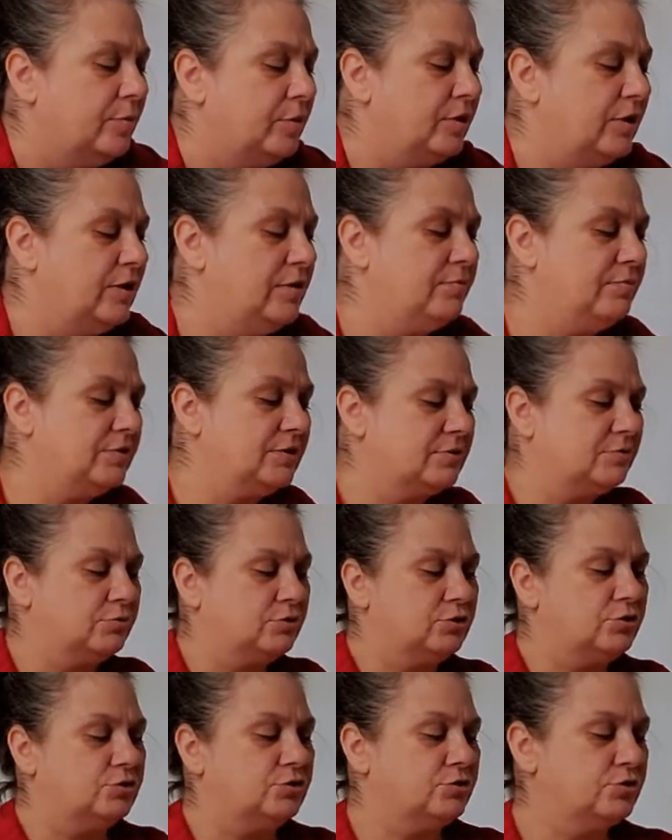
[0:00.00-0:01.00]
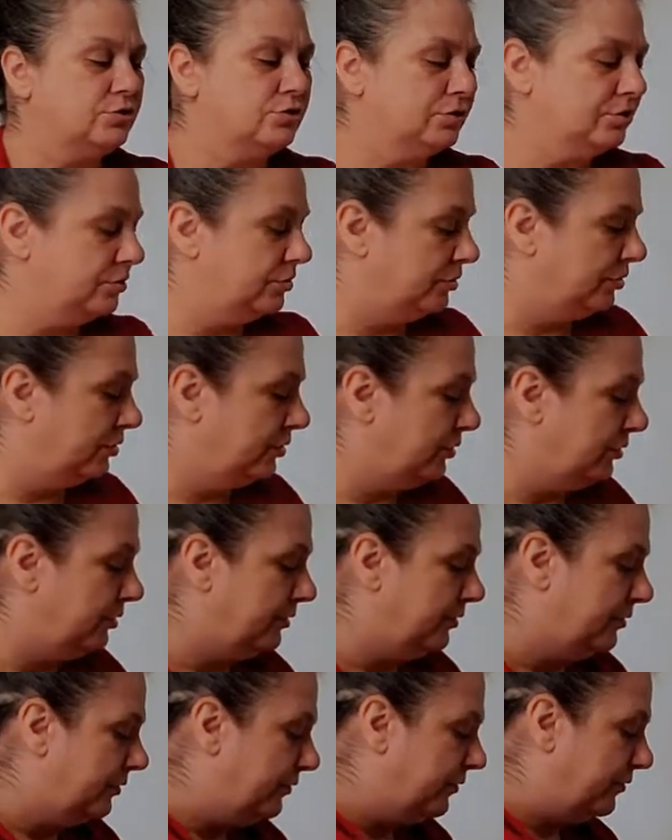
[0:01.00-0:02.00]
Get some sugar,
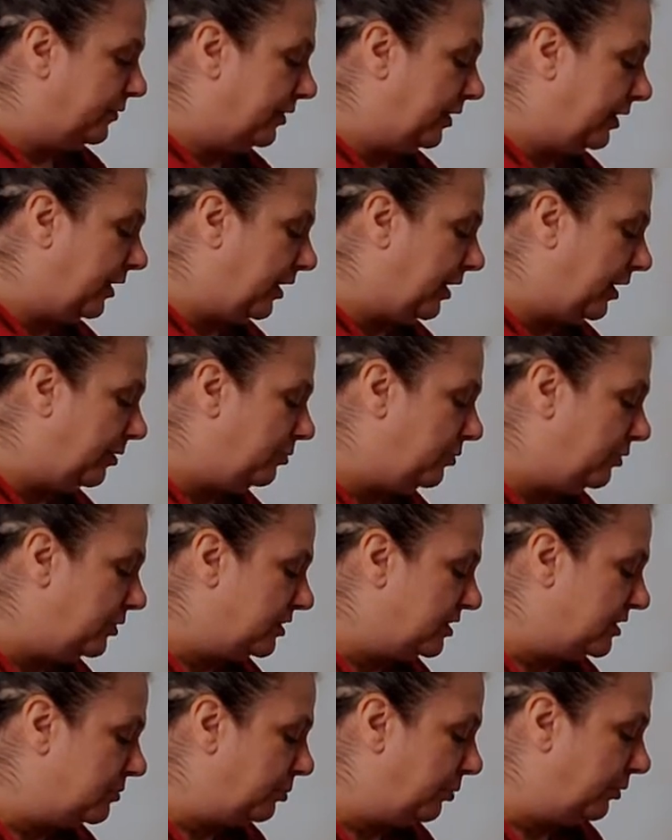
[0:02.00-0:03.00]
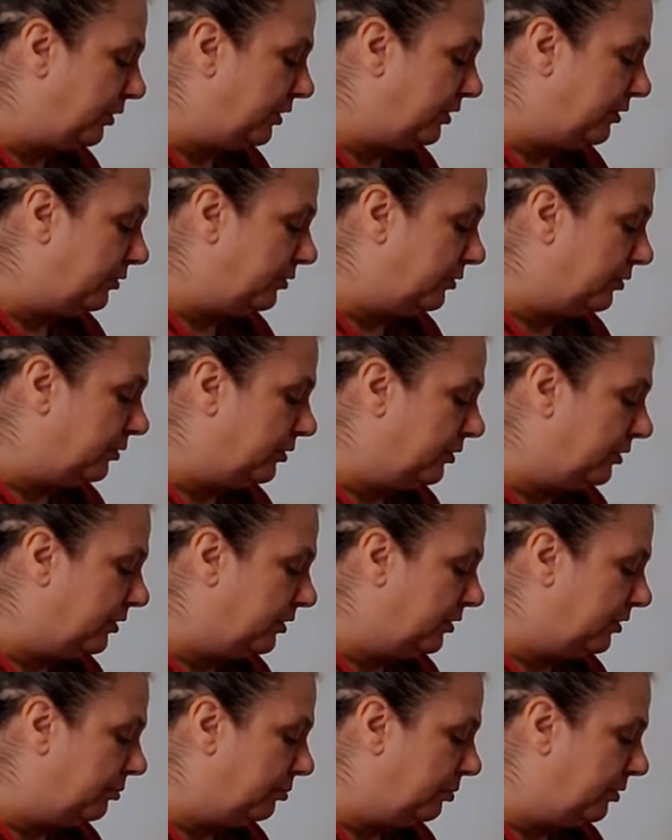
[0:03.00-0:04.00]
and I'm going to sprinkle a
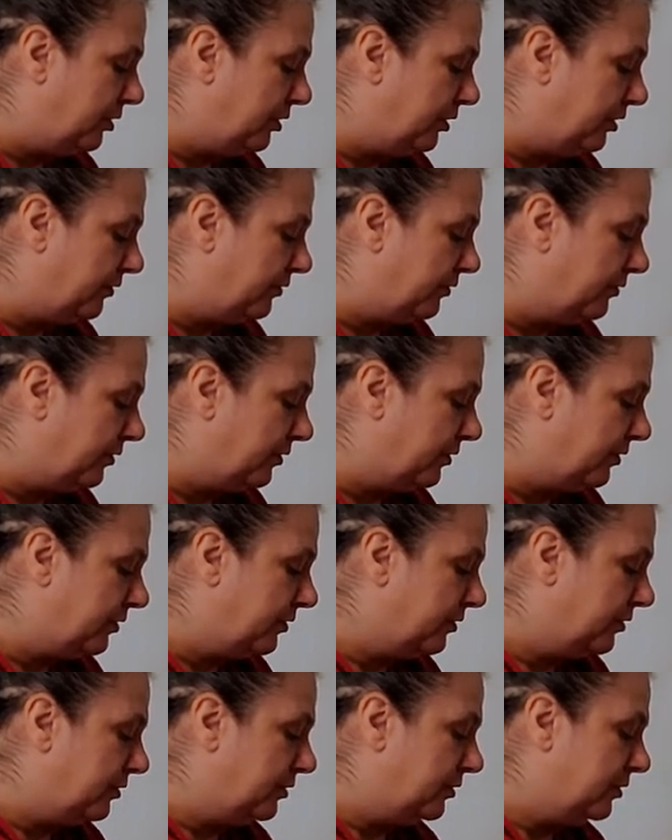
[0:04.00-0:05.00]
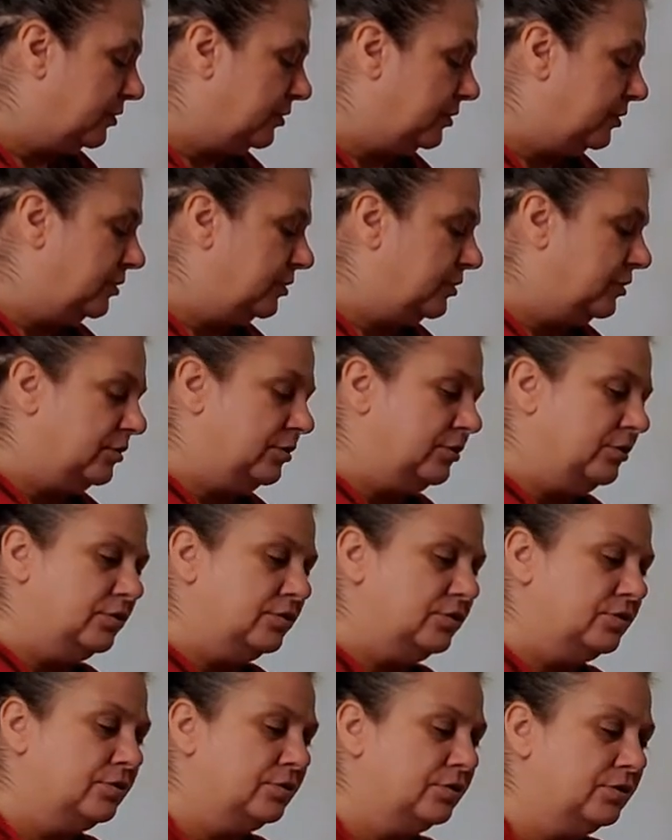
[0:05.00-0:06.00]
little bit of
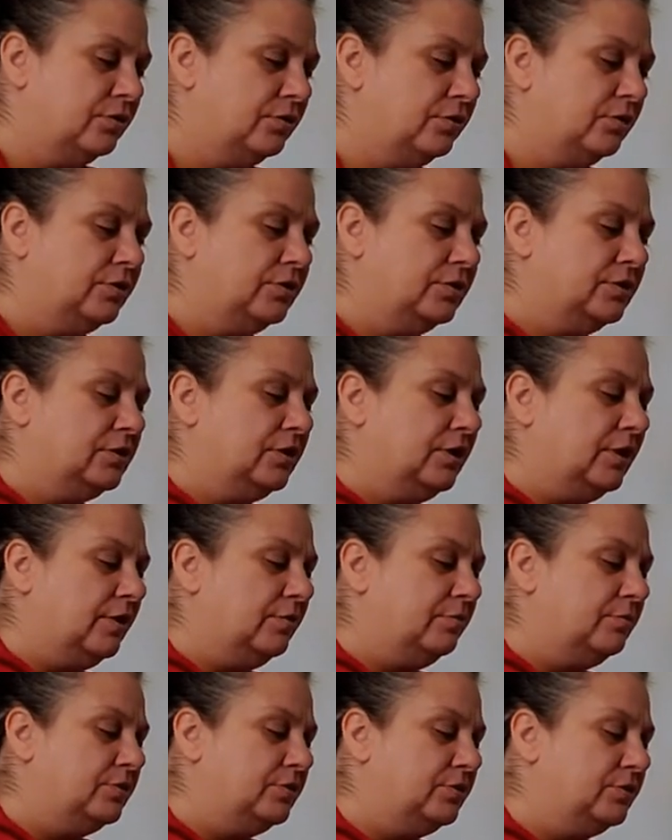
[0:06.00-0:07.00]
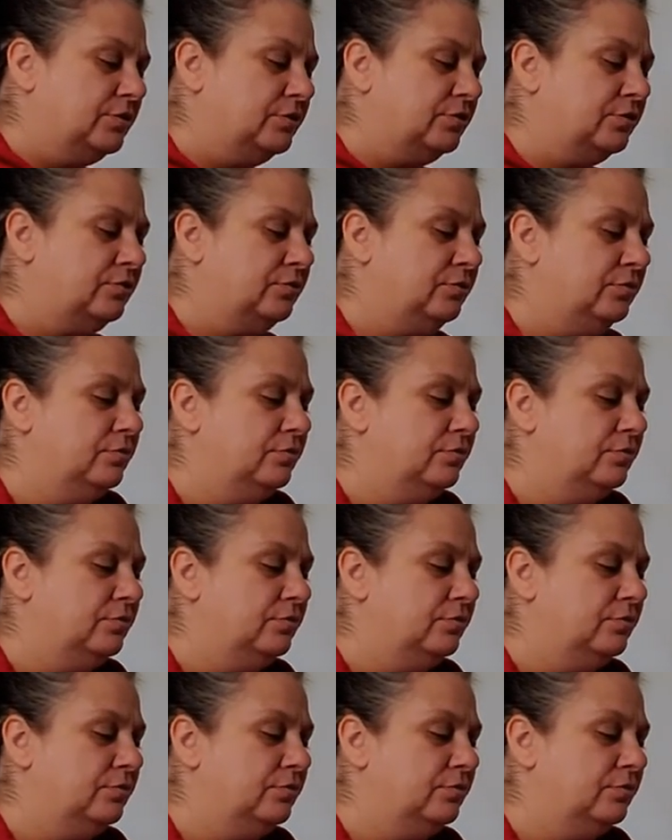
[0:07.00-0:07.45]
sugar on the top too,